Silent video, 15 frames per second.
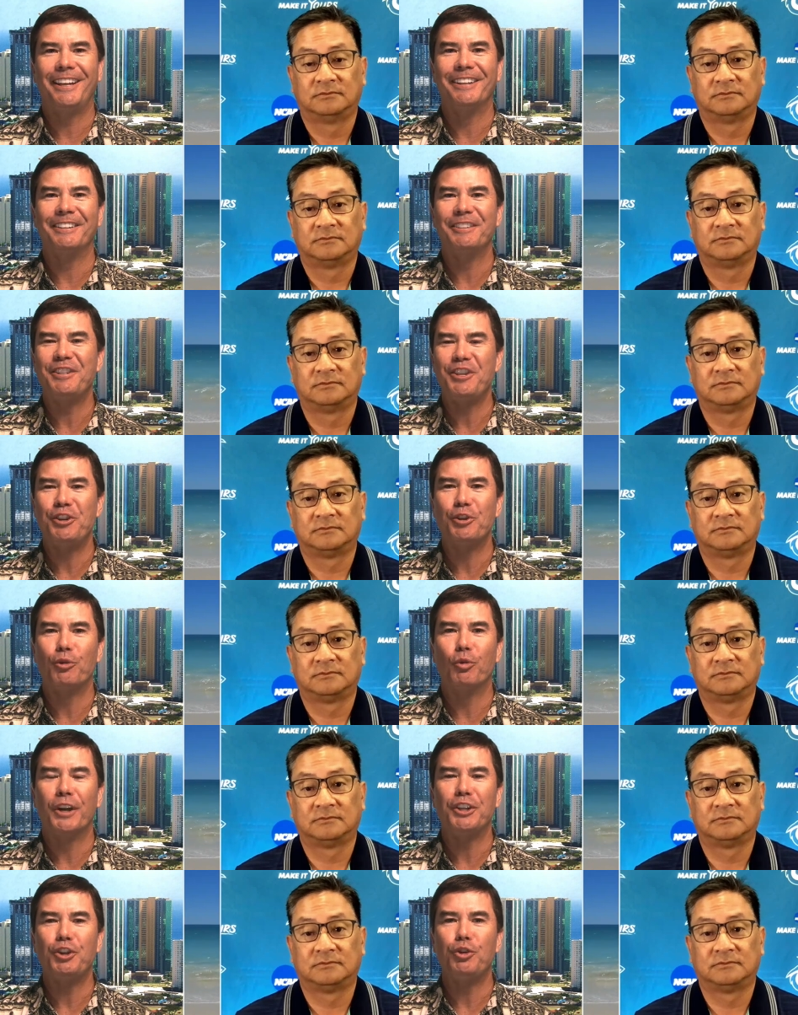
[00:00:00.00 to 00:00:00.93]
Speaker 1: And you know,
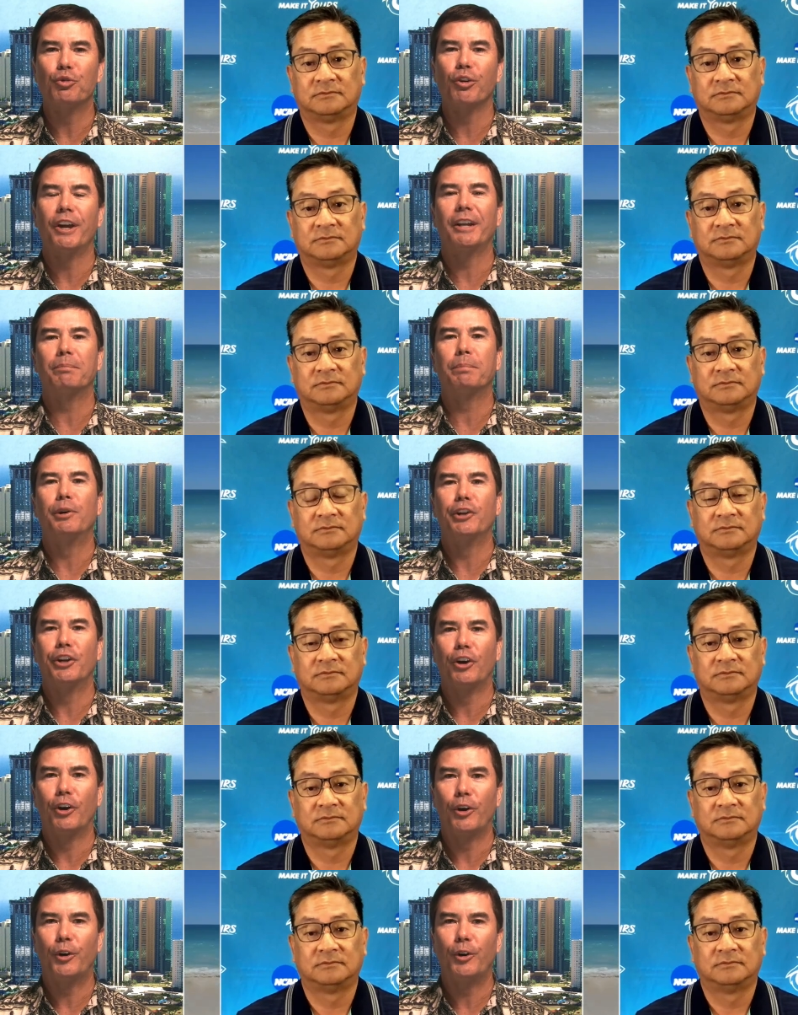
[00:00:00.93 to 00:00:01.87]
when you were at
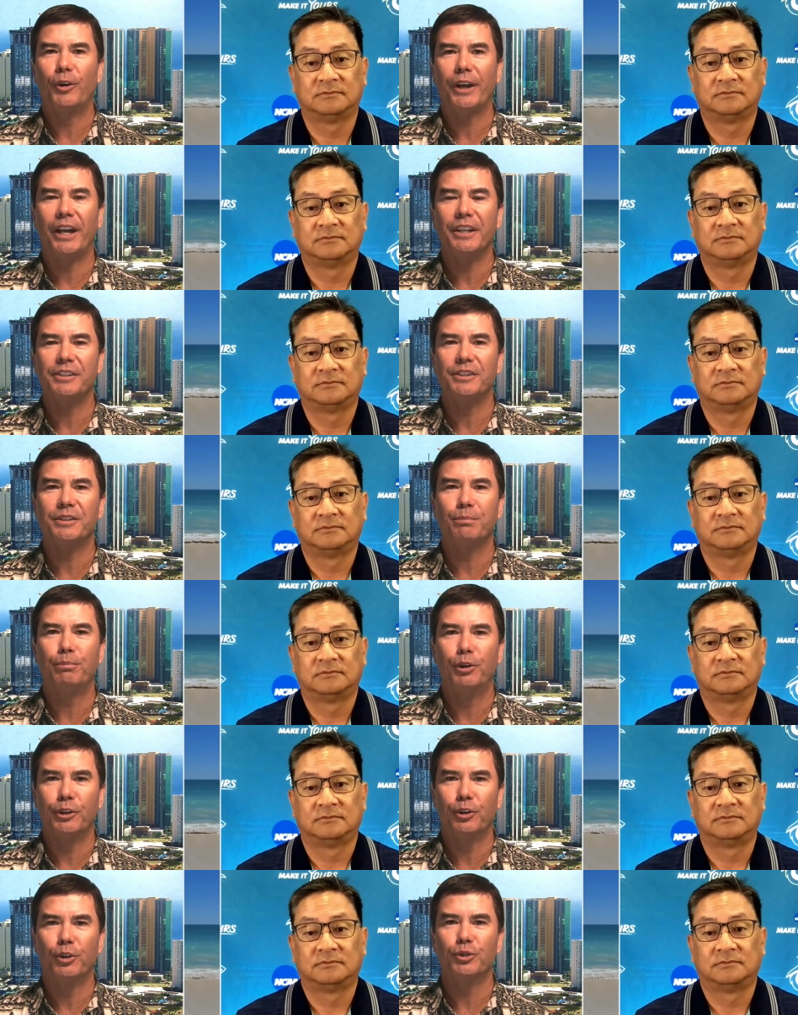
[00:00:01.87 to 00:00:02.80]
Punahou as
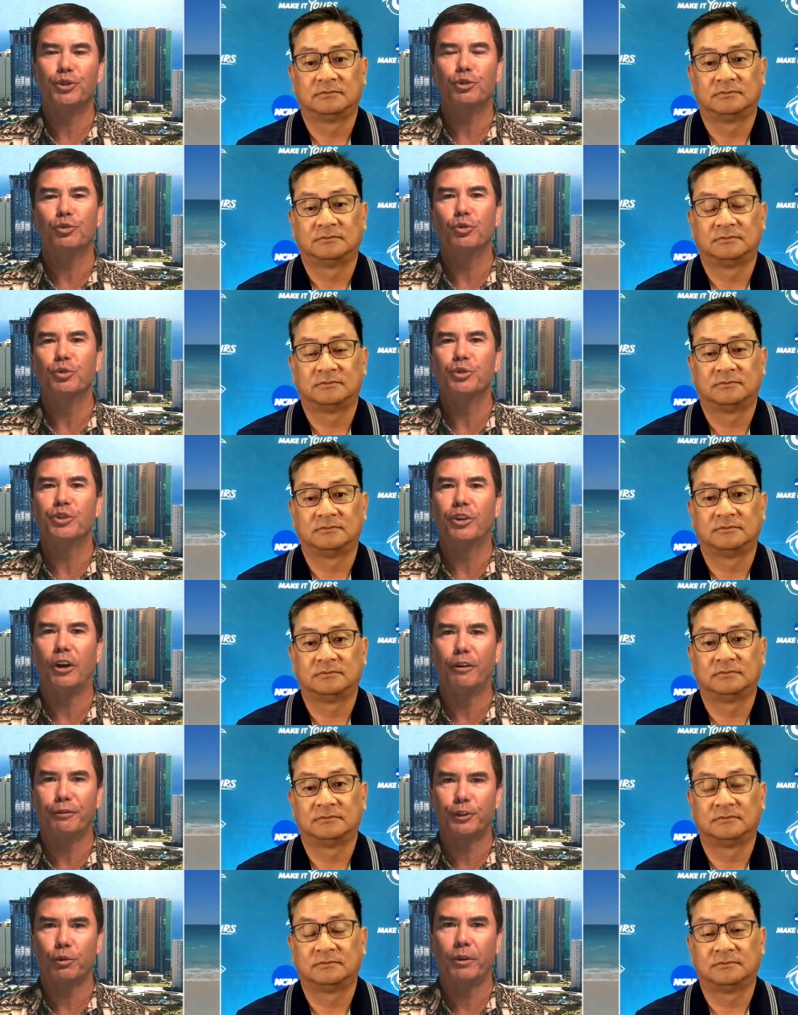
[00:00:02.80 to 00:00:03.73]
Punahou School's
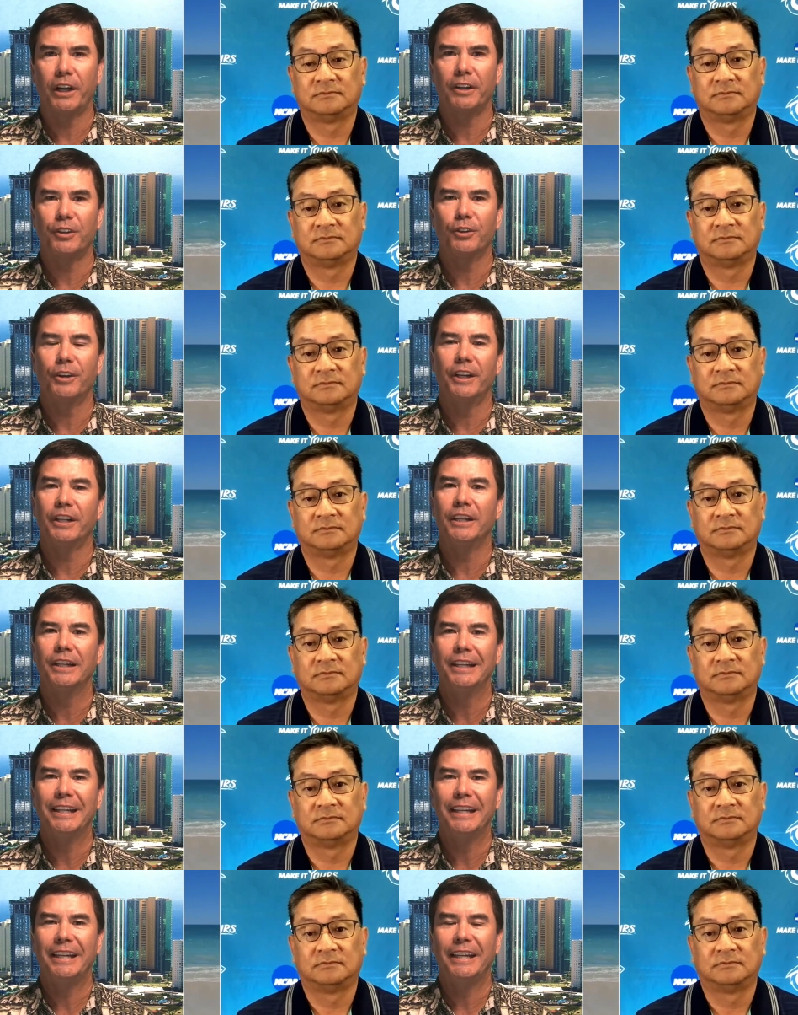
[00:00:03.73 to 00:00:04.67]
golf director and
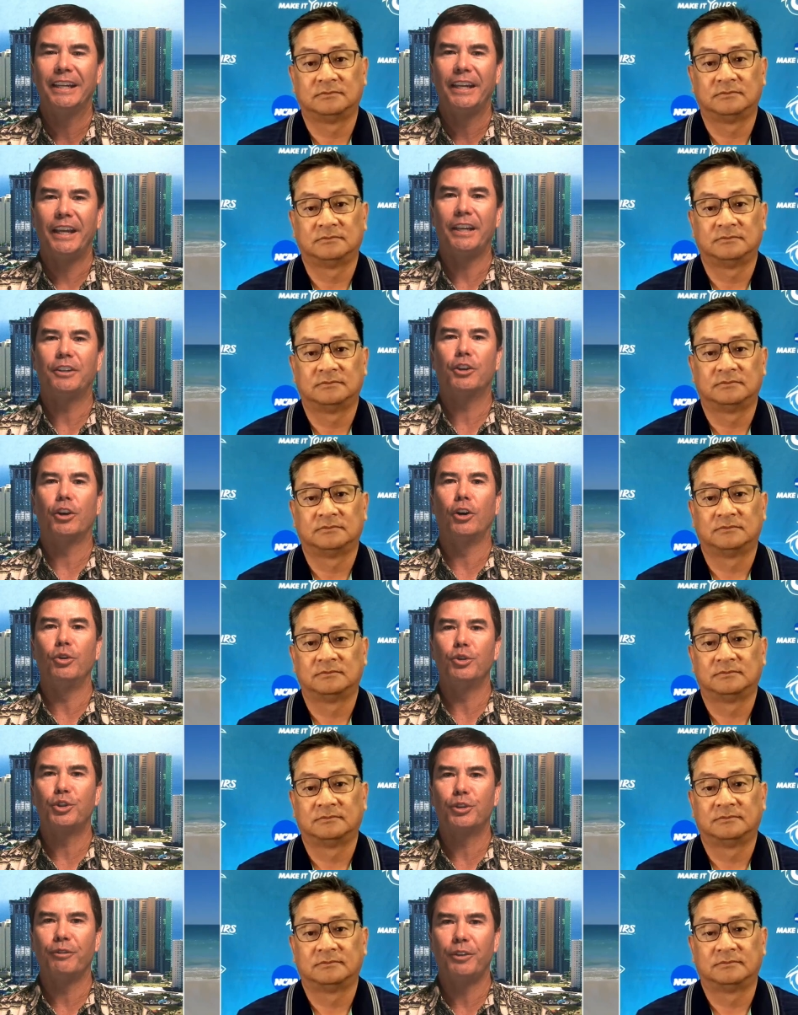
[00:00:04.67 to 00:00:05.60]
head
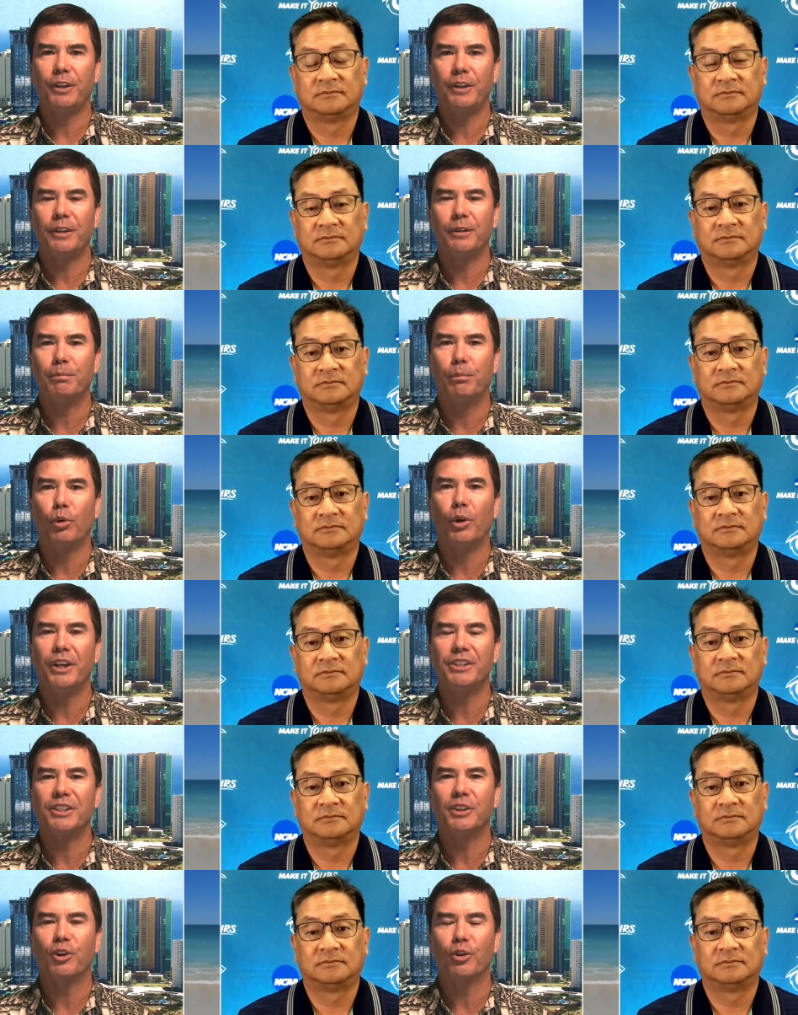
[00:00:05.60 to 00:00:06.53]
coach of the
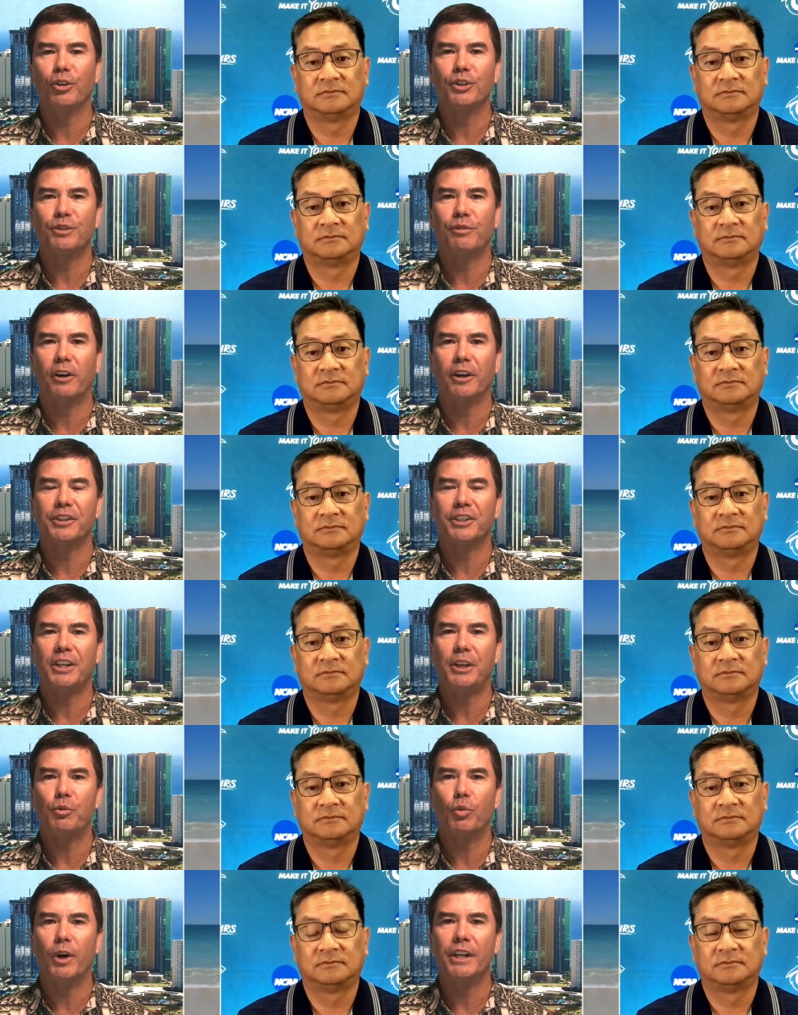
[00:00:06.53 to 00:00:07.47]
boys and girls
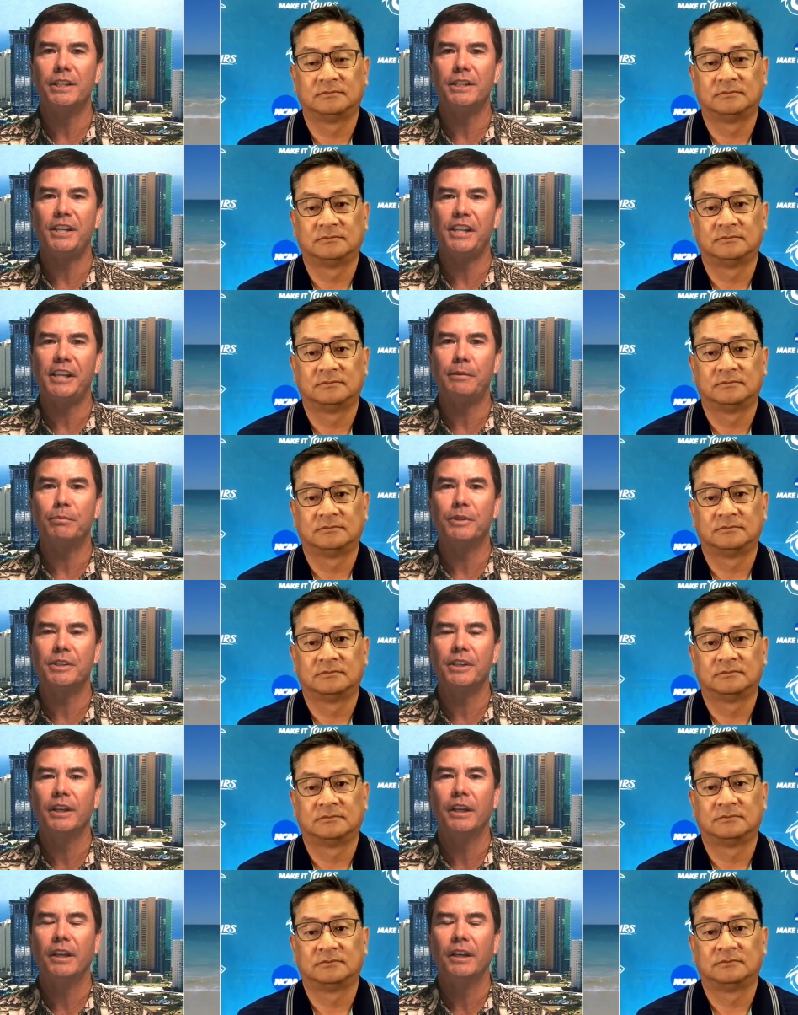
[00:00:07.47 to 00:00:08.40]
varsity one teams,